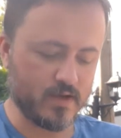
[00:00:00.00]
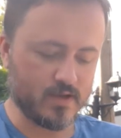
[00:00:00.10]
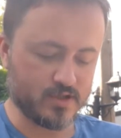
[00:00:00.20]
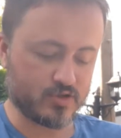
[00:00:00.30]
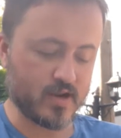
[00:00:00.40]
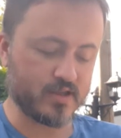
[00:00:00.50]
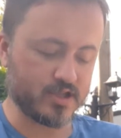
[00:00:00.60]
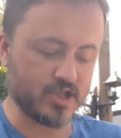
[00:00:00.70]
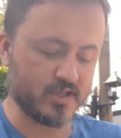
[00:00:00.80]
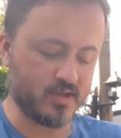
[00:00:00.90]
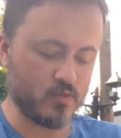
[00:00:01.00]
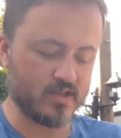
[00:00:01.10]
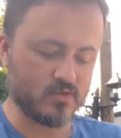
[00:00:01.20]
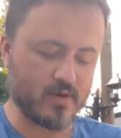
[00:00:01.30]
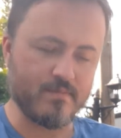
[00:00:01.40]
the strength, agility,
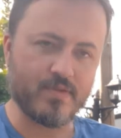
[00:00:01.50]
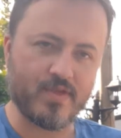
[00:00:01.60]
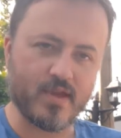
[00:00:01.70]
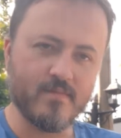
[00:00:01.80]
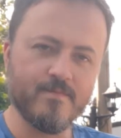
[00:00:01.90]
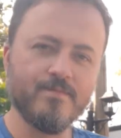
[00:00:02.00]
wits or empathy,